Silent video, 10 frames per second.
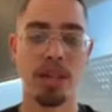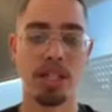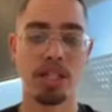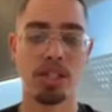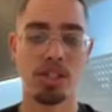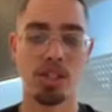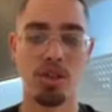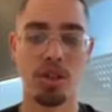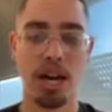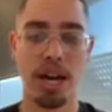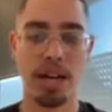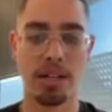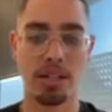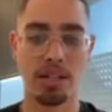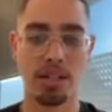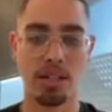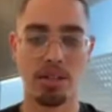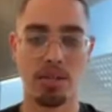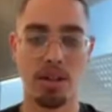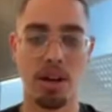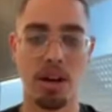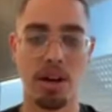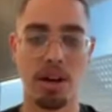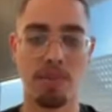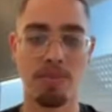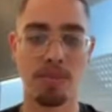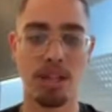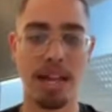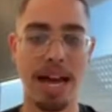and just to show you guys, the